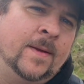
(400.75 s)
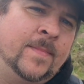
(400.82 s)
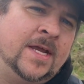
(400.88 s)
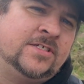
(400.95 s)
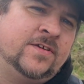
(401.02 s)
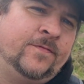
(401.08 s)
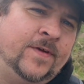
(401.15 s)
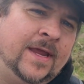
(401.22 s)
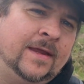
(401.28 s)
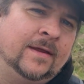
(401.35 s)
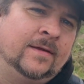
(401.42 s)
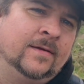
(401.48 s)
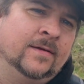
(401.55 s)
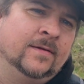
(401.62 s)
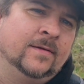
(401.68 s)
It makes you think,
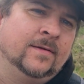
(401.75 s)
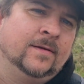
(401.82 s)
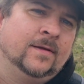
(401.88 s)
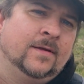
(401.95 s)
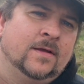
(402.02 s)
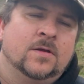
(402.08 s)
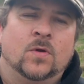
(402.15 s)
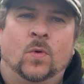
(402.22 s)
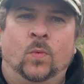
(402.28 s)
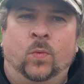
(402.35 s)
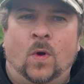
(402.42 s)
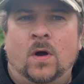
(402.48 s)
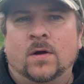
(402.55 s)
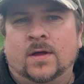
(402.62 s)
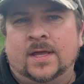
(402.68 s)

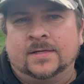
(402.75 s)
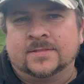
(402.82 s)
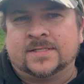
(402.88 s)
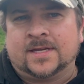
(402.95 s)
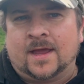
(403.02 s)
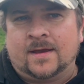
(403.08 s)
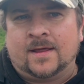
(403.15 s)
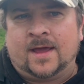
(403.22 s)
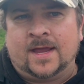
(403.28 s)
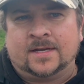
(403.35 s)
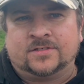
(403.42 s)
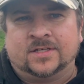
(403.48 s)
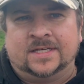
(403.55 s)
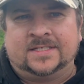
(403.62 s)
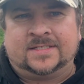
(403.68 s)
what else can I
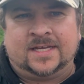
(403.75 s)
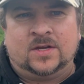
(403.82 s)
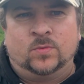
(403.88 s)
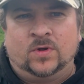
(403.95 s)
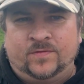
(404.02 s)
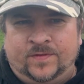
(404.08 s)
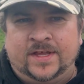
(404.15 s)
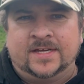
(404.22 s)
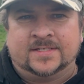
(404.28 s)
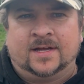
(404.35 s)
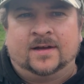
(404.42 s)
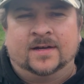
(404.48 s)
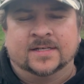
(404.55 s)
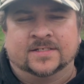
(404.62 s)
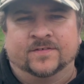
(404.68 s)
actually see with these
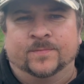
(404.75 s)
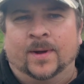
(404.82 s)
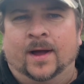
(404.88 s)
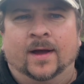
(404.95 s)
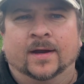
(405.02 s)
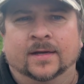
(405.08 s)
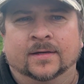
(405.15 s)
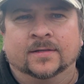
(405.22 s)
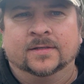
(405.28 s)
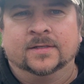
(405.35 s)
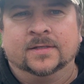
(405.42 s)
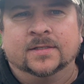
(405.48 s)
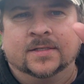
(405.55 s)
eyes of mine?